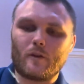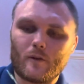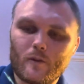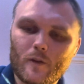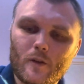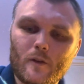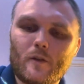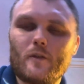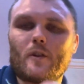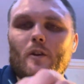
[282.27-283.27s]
No.
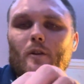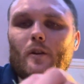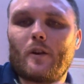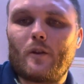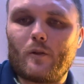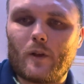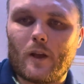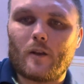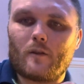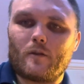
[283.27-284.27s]
So you do
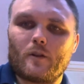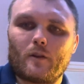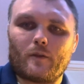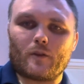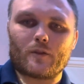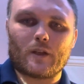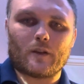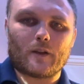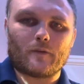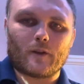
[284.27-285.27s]
get, I don't know if you'll see
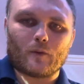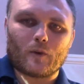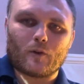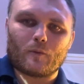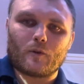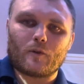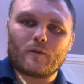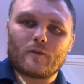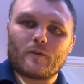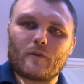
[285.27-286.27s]
that very well, but
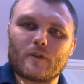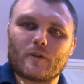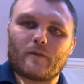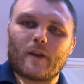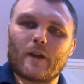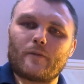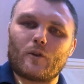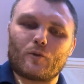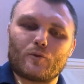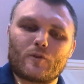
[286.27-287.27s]
there is a fair
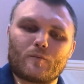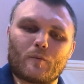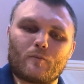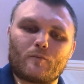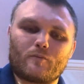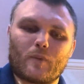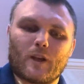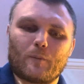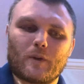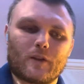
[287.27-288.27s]
few
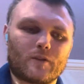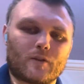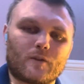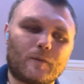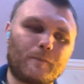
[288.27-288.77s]
spare pieces.